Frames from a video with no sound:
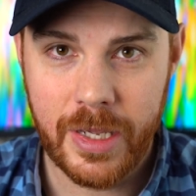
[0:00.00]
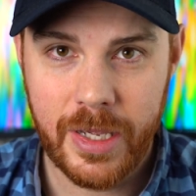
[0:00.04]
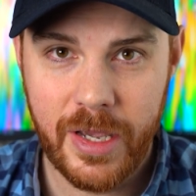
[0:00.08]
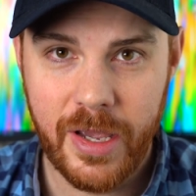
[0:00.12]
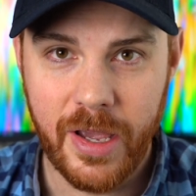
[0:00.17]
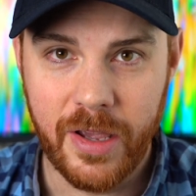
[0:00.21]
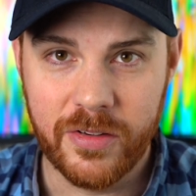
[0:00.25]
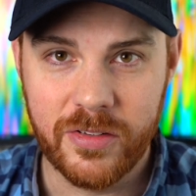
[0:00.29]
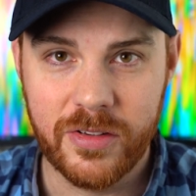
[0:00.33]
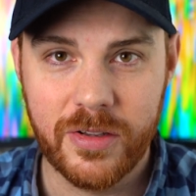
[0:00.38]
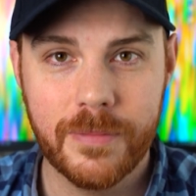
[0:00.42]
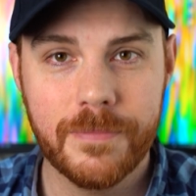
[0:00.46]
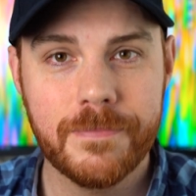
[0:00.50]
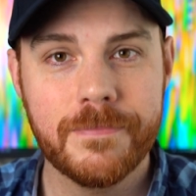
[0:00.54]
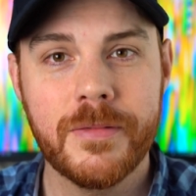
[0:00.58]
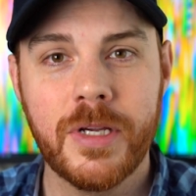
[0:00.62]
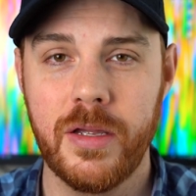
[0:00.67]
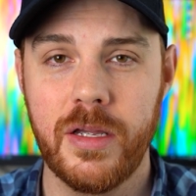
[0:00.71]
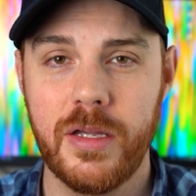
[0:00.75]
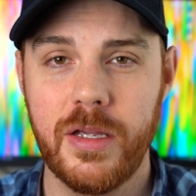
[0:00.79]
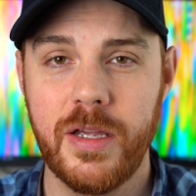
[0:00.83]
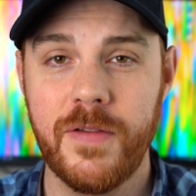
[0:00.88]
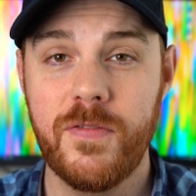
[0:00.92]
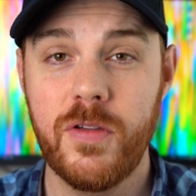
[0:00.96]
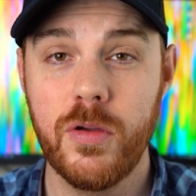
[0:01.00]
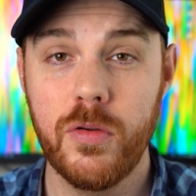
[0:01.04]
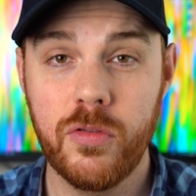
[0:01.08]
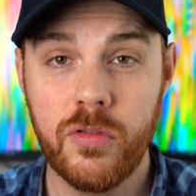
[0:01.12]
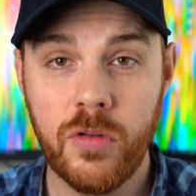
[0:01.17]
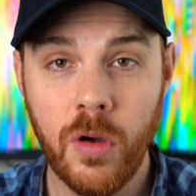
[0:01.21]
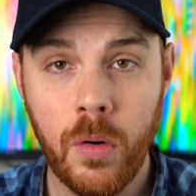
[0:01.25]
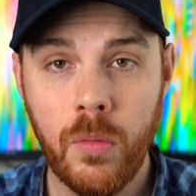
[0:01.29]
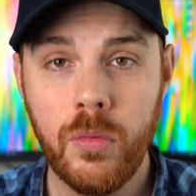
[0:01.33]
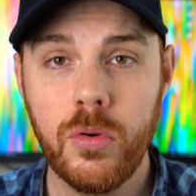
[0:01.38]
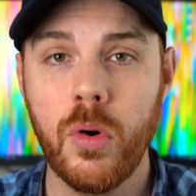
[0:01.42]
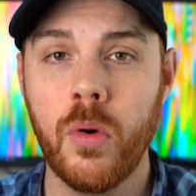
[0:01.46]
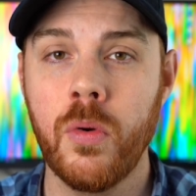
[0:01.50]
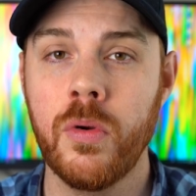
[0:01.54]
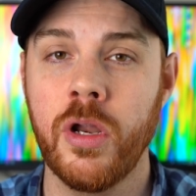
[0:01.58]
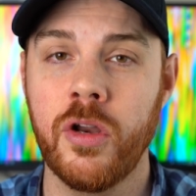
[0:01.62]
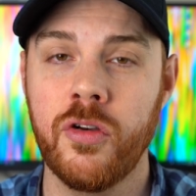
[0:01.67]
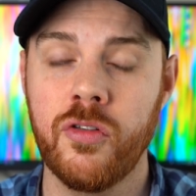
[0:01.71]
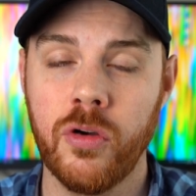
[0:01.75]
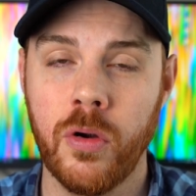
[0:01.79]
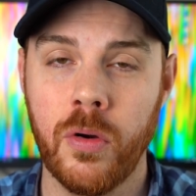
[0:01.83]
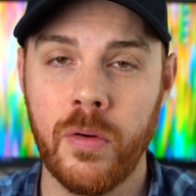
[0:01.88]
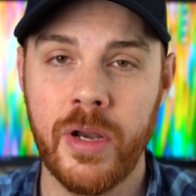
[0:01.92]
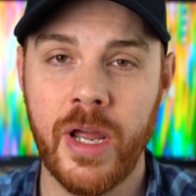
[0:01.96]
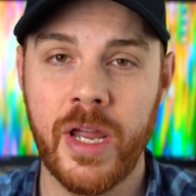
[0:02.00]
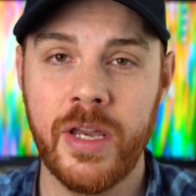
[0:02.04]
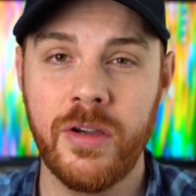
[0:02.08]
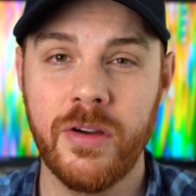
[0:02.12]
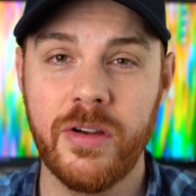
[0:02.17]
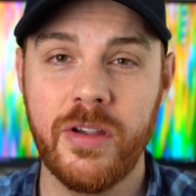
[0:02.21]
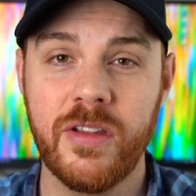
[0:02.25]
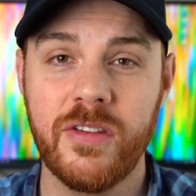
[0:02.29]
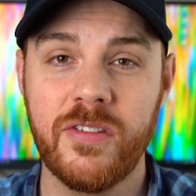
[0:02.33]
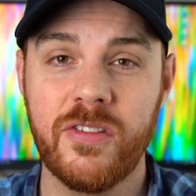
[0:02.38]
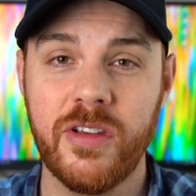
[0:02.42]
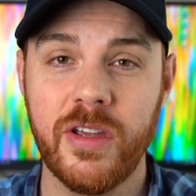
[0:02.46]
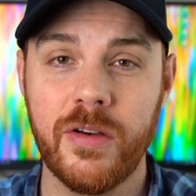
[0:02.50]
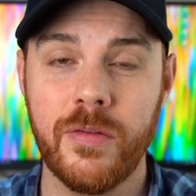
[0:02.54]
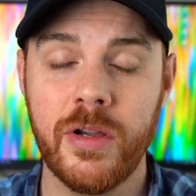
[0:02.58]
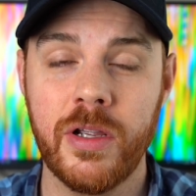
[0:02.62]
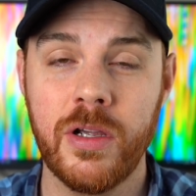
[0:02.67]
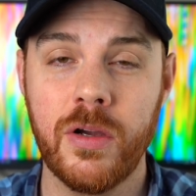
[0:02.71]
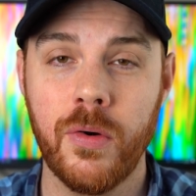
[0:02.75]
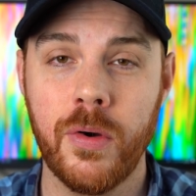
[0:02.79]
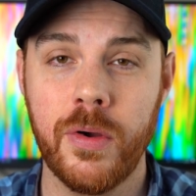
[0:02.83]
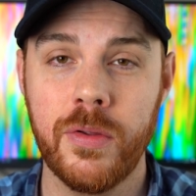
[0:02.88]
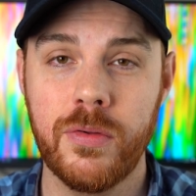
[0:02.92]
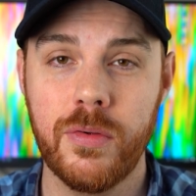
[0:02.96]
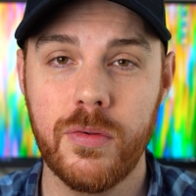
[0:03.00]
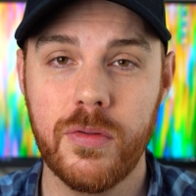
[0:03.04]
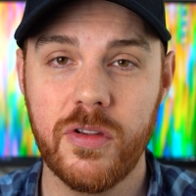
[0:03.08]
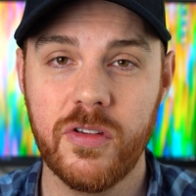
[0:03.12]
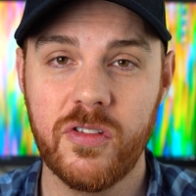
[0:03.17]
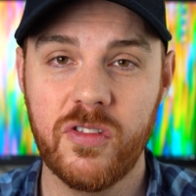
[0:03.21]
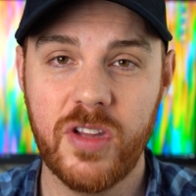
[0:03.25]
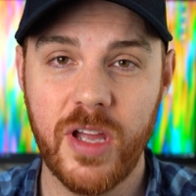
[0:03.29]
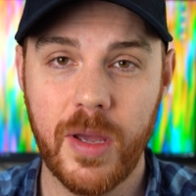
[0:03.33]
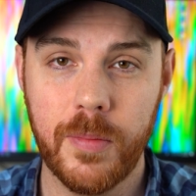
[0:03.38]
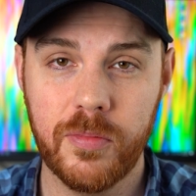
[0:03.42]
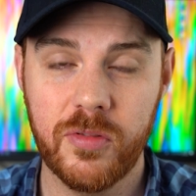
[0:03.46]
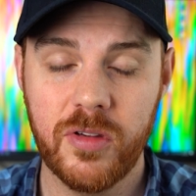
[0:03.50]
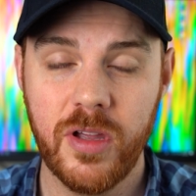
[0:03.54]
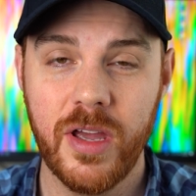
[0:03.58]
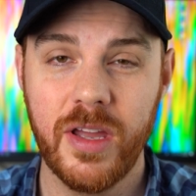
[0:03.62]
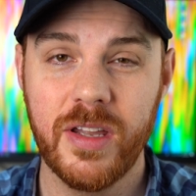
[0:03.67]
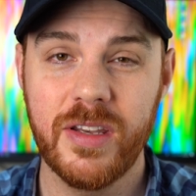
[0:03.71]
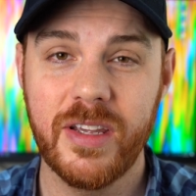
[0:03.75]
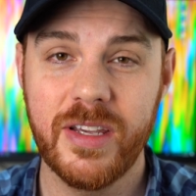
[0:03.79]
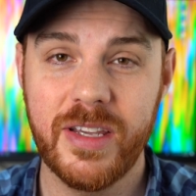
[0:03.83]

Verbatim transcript: Yes, if you don't own a drone and you're considering going through the steps